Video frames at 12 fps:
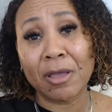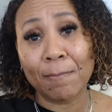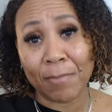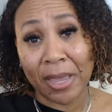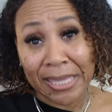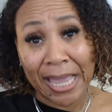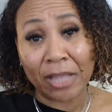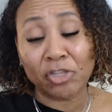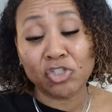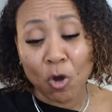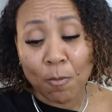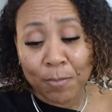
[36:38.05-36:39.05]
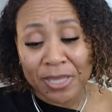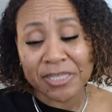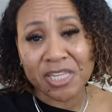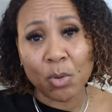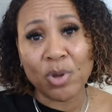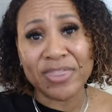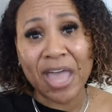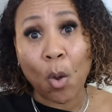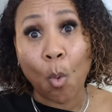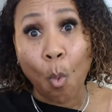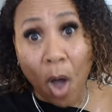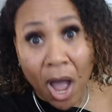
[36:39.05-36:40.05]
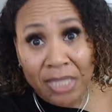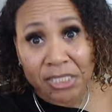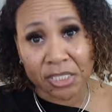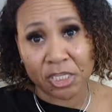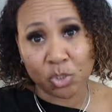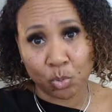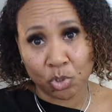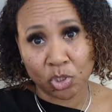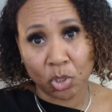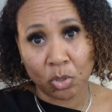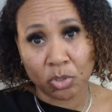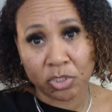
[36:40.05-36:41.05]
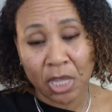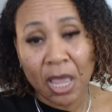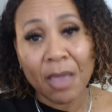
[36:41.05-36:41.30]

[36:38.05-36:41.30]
Um, again, don't be someone that wants these results.